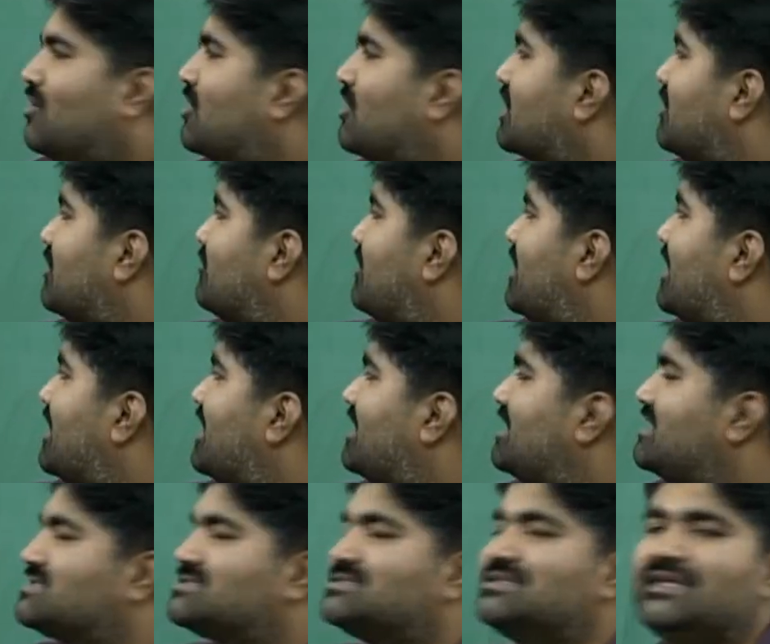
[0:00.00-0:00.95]
Okay, where
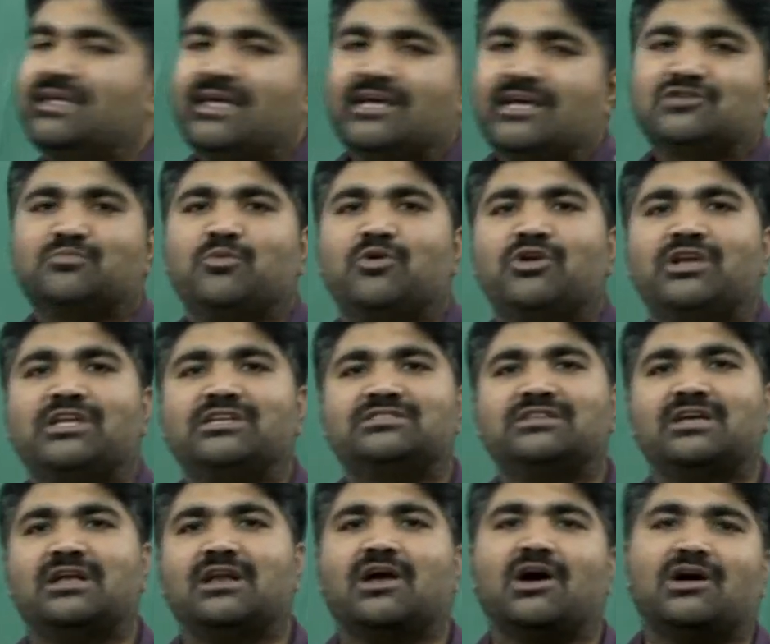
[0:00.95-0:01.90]
n is the
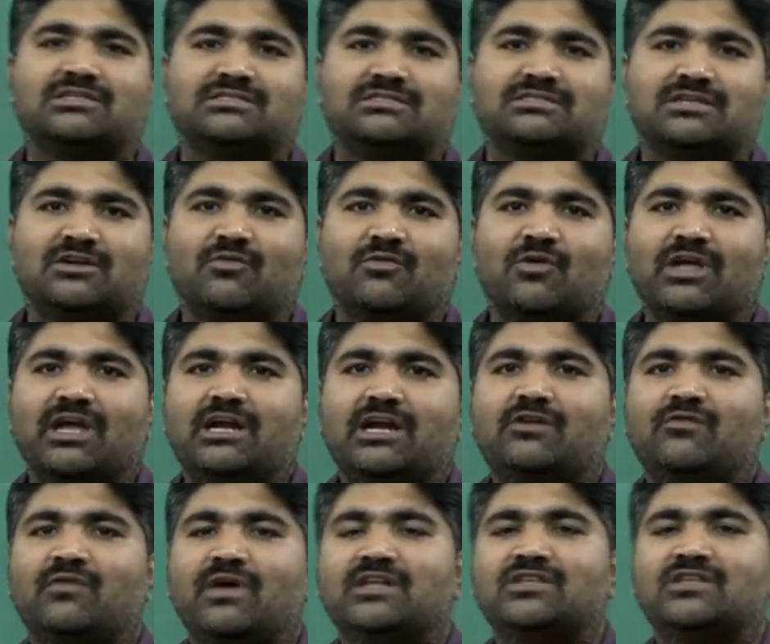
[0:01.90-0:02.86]
exponential constant. Okay,
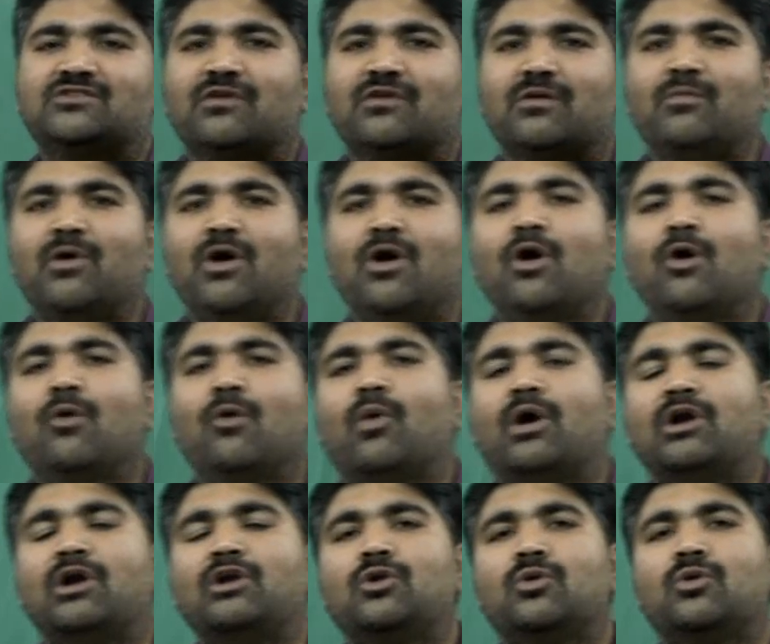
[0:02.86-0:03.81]
it varies from
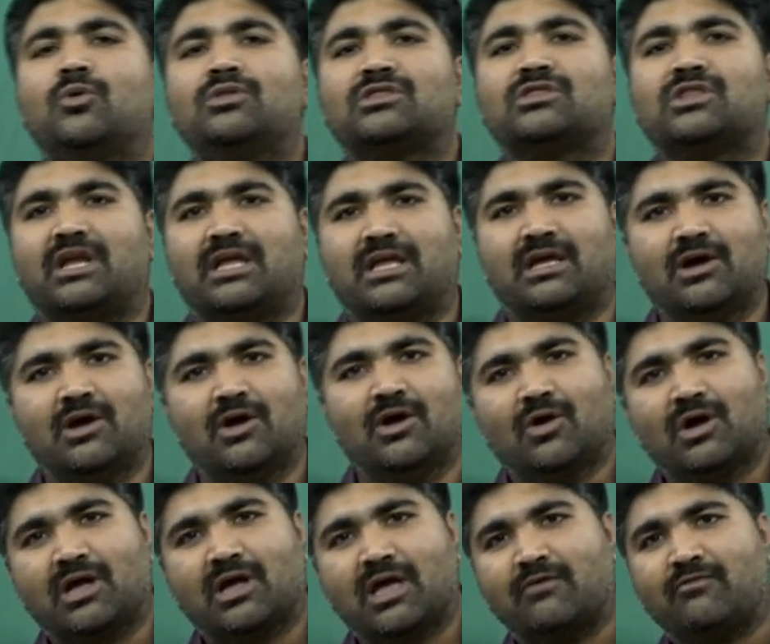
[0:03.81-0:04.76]
1 to 3.
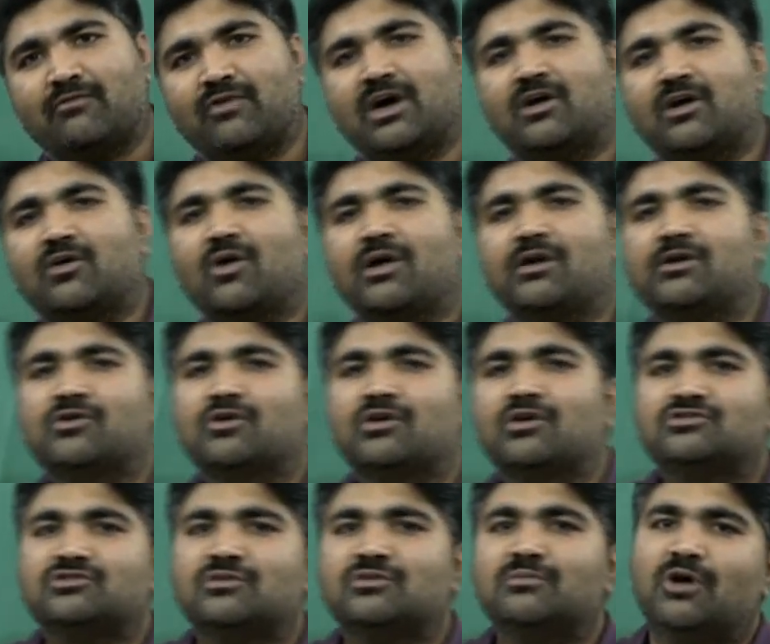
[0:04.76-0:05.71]
Okay, we are going to
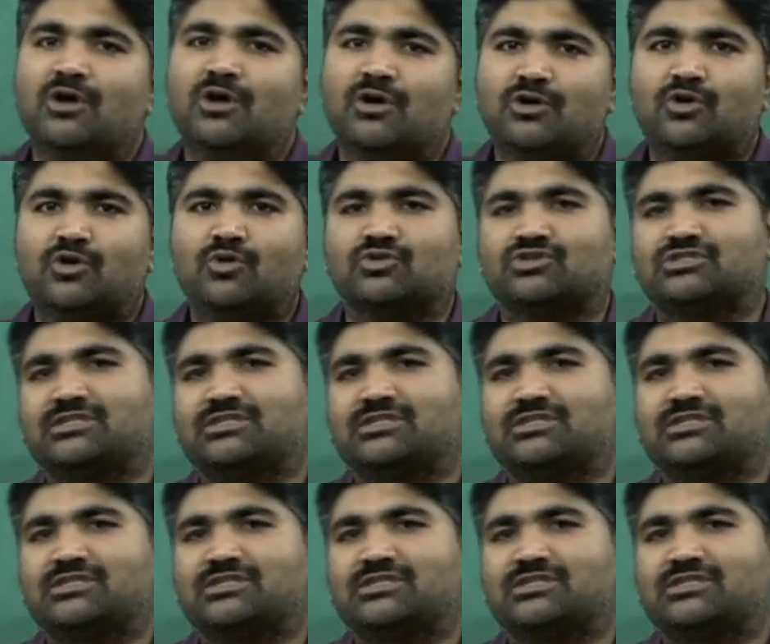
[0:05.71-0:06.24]
assume 2.